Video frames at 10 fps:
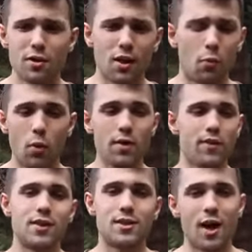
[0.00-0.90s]
you're like, what
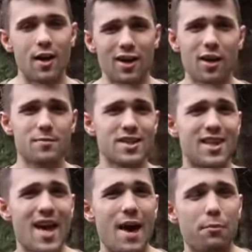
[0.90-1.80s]
have I done? It comes
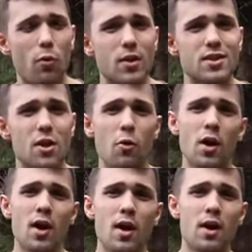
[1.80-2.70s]
to that point. So
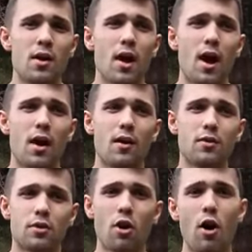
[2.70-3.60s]

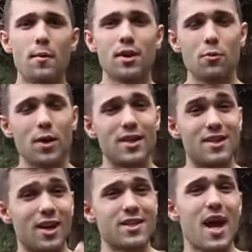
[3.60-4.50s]
commonly when
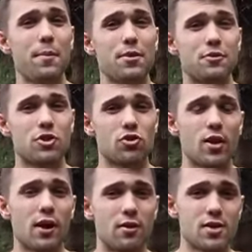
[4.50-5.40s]
it does happen, there's
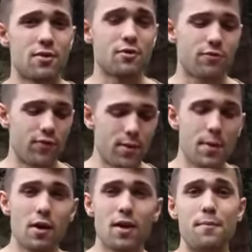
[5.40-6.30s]
triggers, and there's
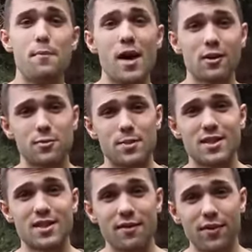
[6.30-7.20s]
female and male
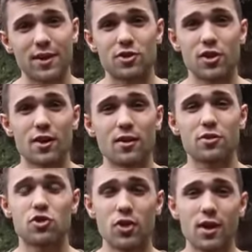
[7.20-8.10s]
specific
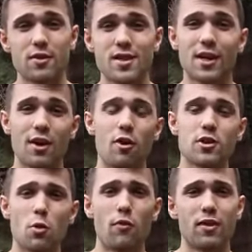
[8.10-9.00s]
triggers that can
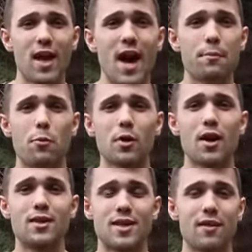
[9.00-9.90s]
also overlap. We're
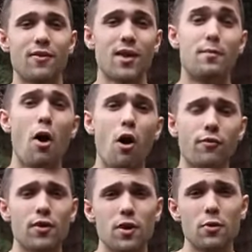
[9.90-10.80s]
gonna identify them all
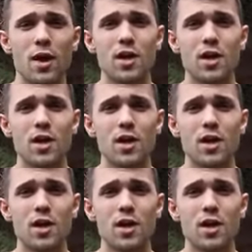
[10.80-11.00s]
for you,